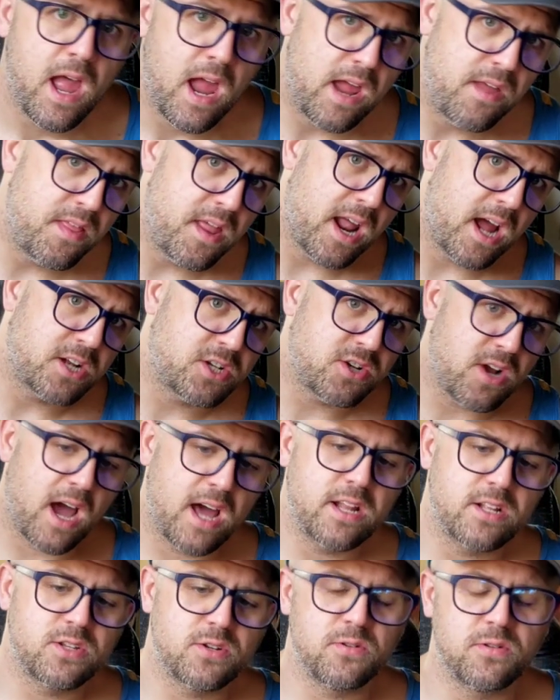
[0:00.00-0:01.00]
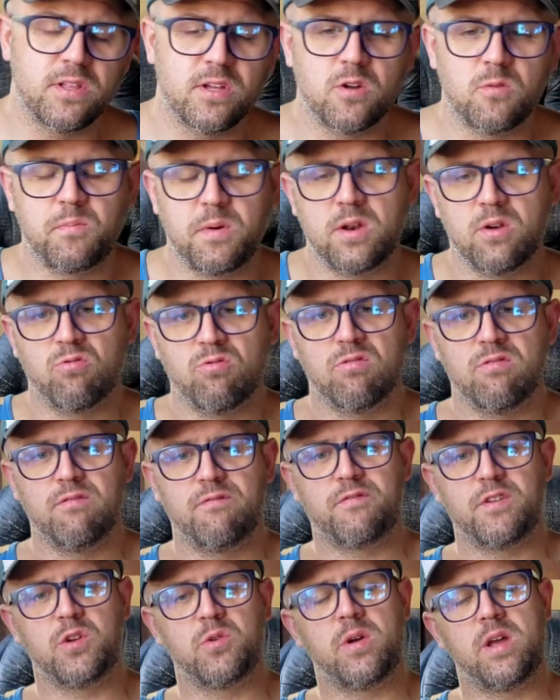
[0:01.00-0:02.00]
and then I try to do a little bit of a
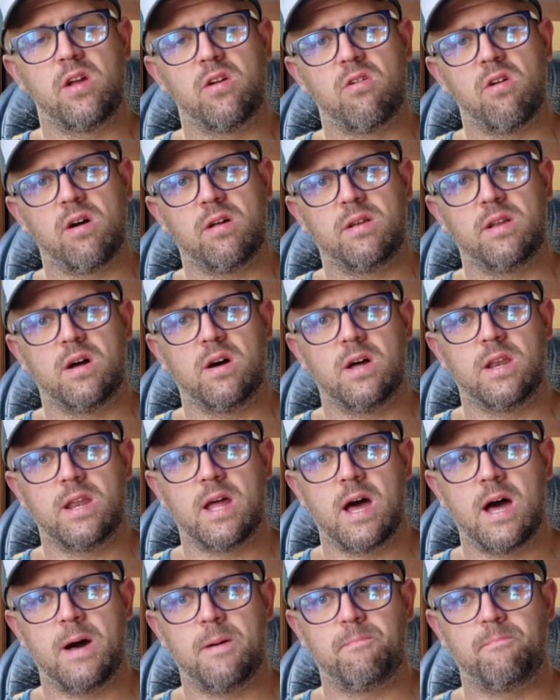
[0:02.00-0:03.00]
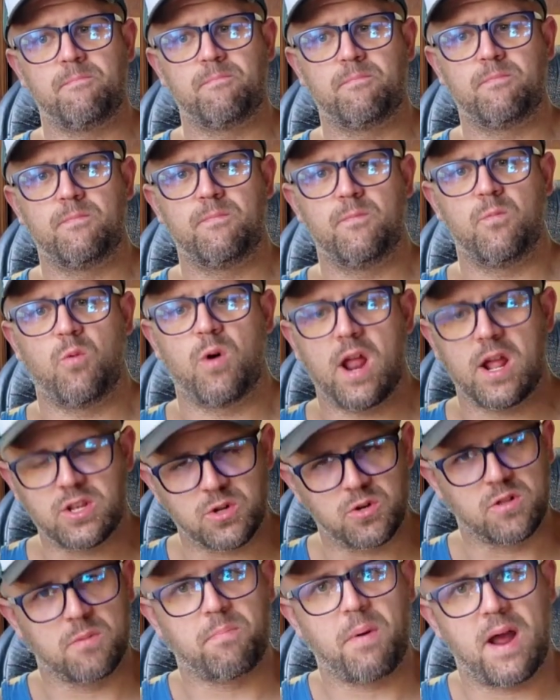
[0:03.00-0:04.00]
review here on when I
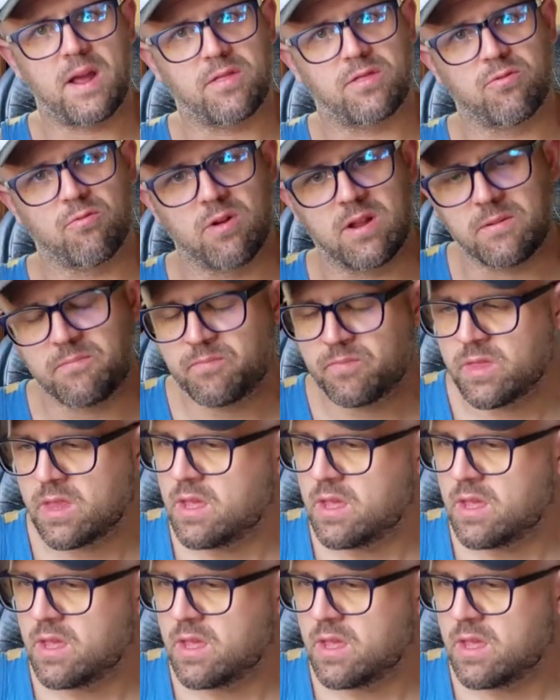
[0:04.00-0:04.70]
do the Bite 3.